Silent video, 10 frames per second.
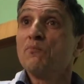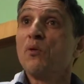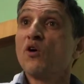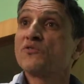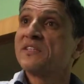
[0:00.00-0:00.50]

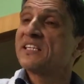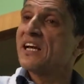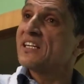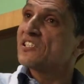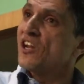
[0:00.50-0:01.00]
Both
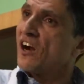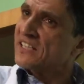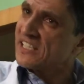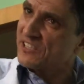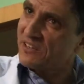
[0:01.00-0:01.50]
ventricle is
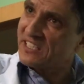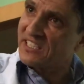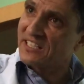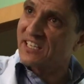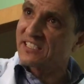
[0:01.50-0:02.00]
not
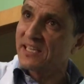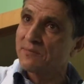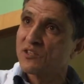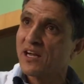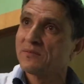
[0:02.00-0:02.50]
activated at the
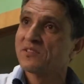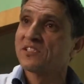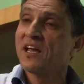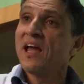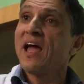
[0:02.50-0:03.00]
same
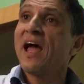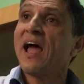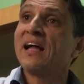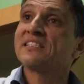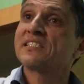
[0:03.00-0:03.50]
times
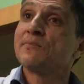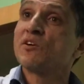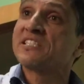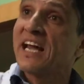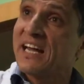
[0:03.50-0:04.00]
and
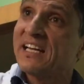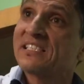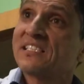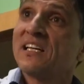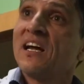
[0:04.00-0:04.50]

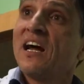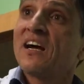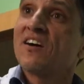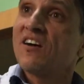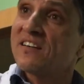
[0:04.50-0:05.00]
simultaneous
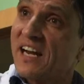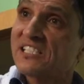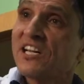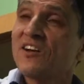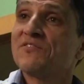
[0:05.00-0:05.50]

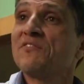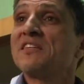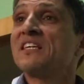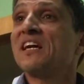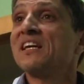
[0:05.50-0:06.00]
contraction of the
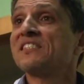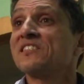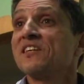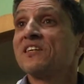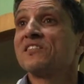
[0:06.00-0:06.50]
ventricle
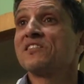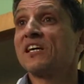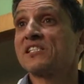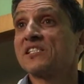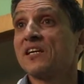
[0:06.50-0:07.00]
is
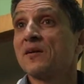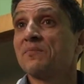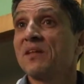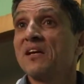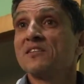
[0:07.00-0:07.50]
disturbed.